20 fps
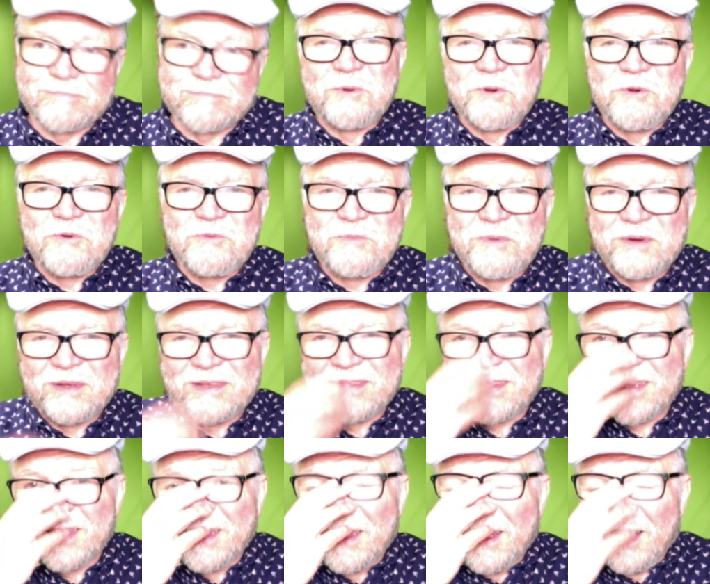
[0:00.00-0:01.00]
movement.
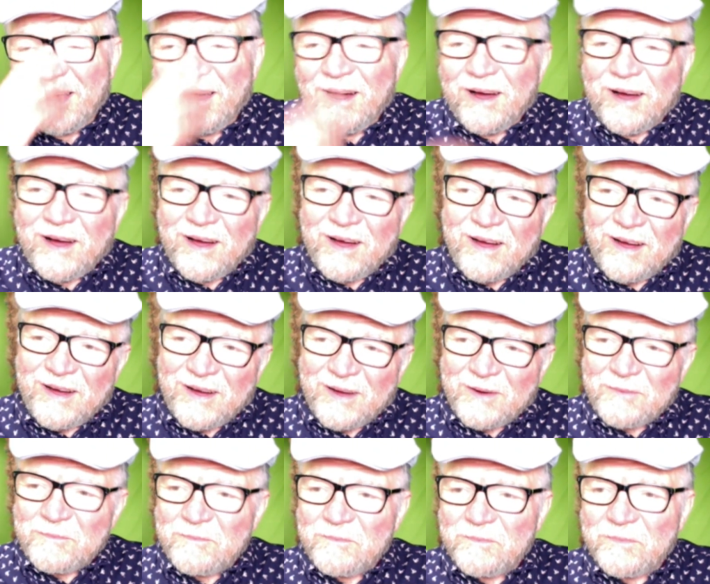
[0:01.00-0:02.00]

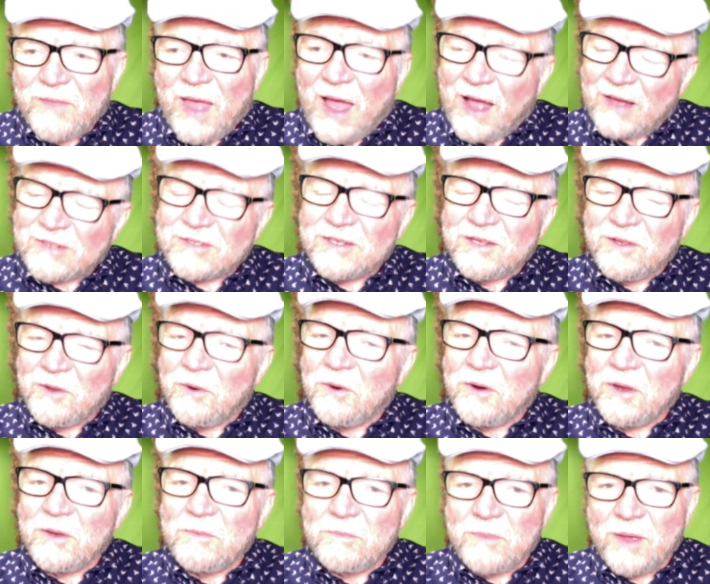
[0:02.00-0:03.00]
Actually, the
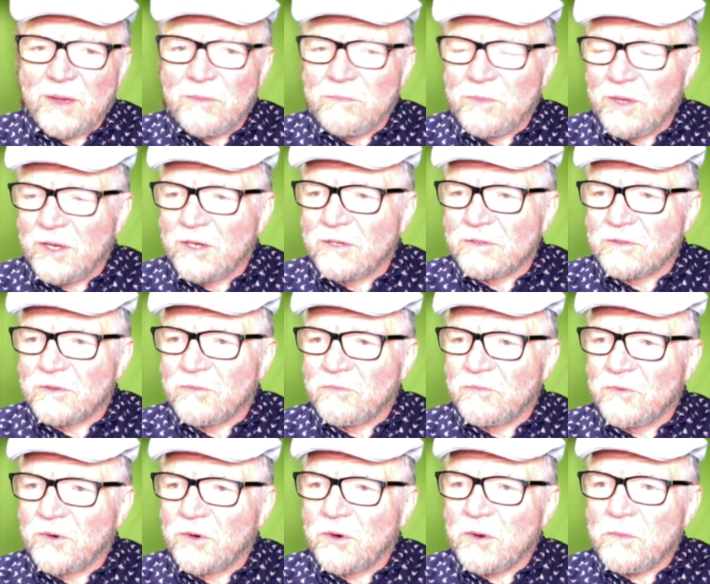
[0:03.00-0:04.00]
Orient Bambino is a
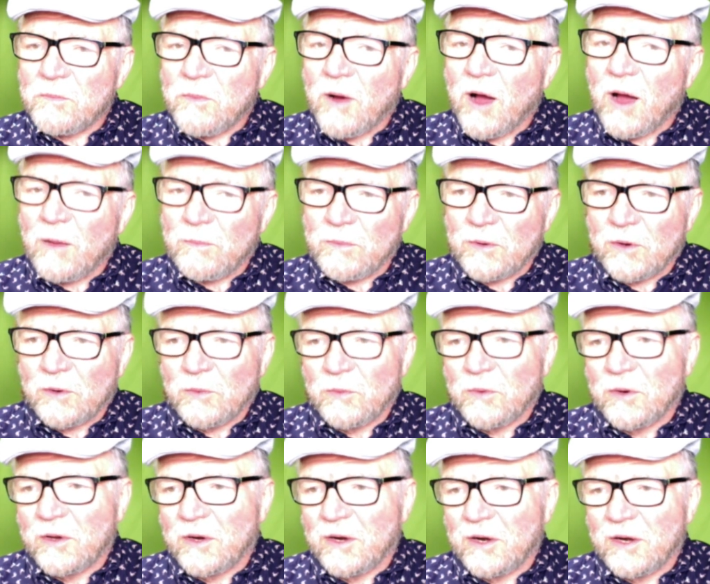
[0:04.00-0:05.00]
very popular
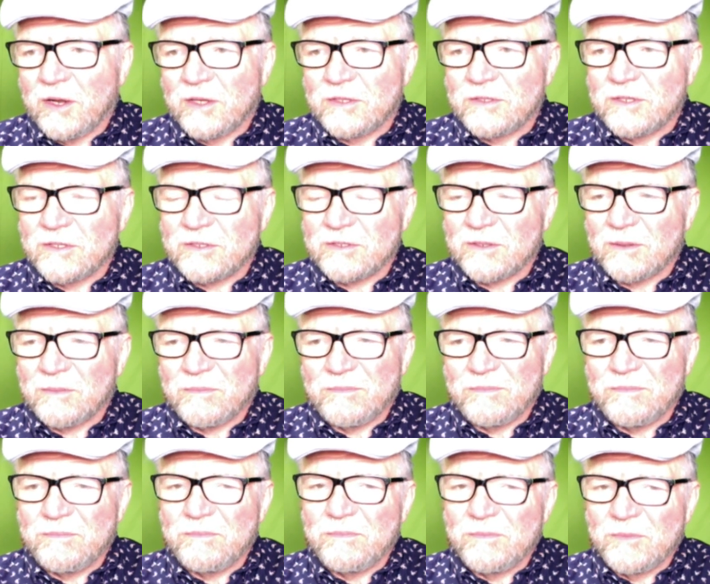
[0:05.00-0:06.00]
one, and it's just
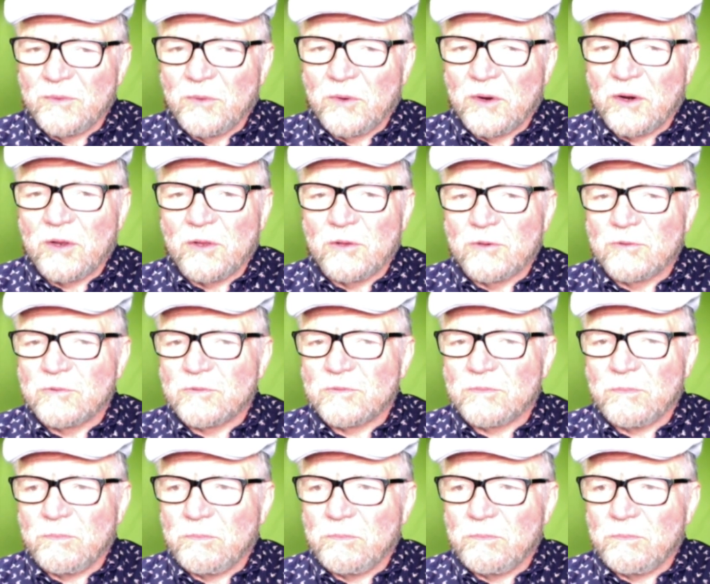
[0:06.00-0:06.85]
one of those